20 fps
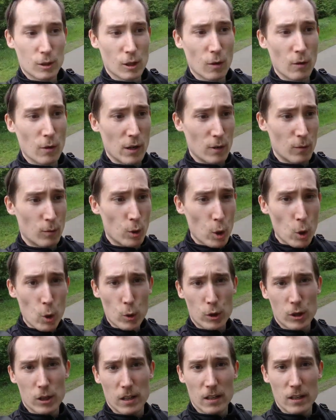So
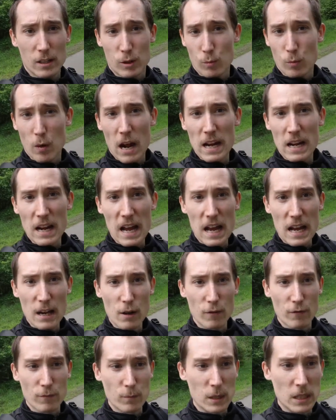Rouge is right ahead
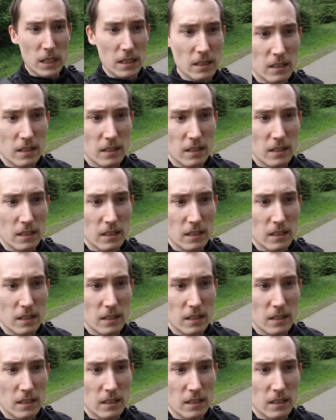of me.